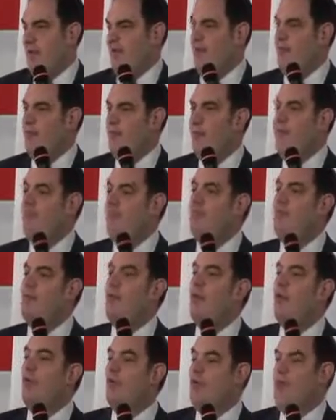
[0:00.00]
to become
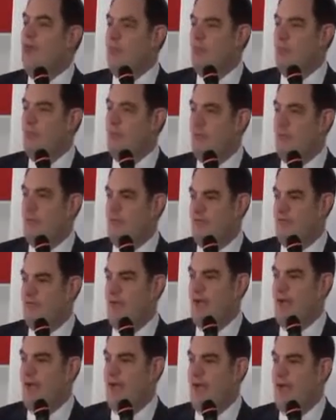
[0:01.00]
more capable as an
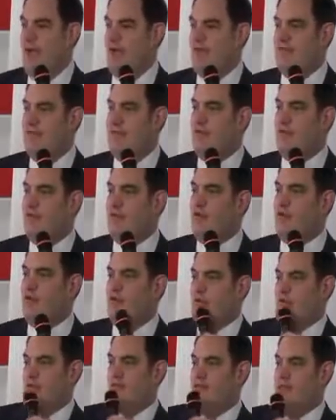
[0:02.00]
alliance and do
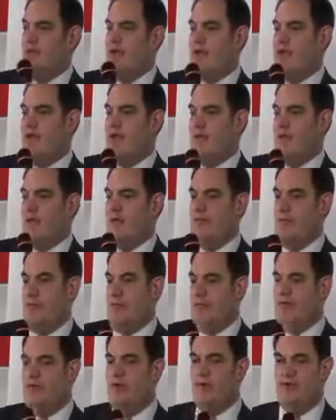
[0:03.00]
things together that
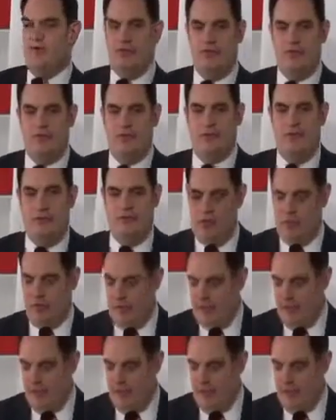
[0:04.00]
we couldn't do separately.